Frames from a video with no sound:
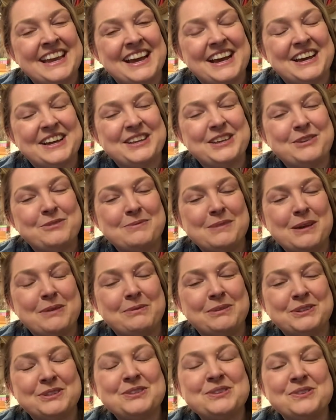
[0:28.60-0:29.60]
you'll be
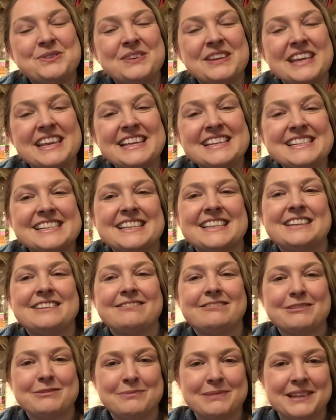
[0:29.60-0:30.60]
able to easily
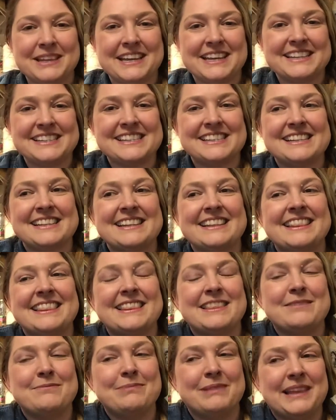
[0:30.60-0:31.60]
replace
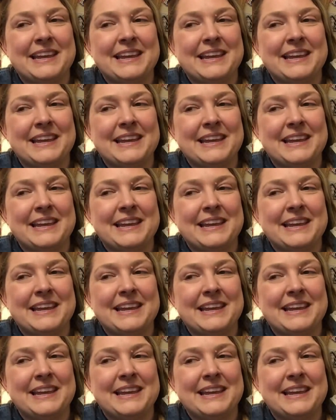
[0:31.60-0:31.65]
the blade.